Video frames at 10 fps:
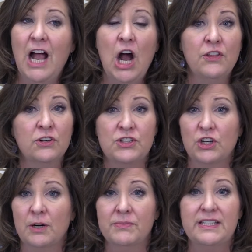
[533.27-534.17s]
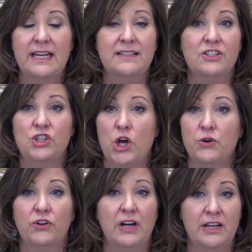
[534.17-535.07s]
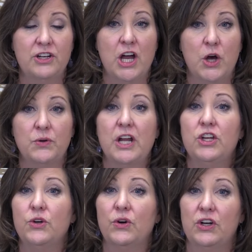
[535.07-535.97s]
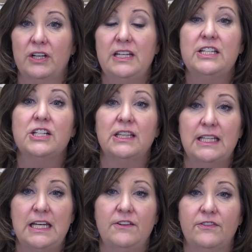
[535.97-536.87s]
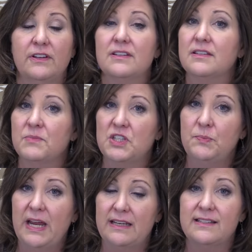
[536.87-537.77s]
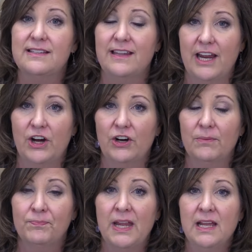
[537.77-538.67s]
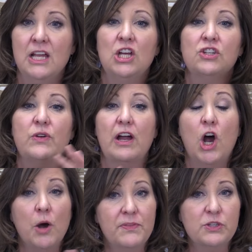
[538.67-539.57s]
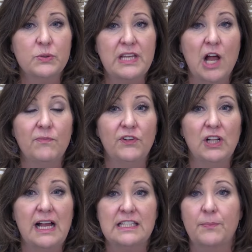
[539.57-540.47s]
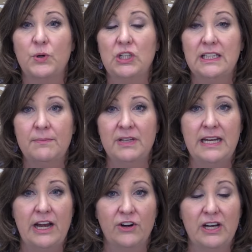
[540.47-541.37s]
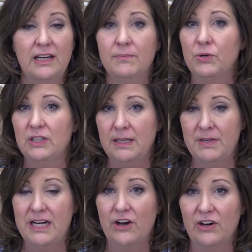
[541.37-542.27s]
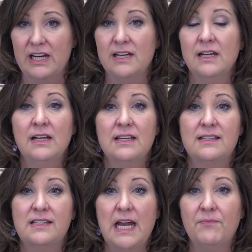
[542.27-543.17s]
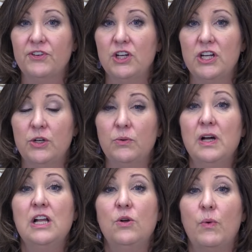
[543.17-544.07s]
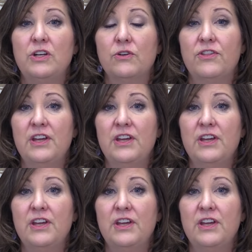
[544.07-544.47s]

other circumstances, known or unknown, you're going to need to leave some space there. So I hope this was helpful as a preliminary step for you when you're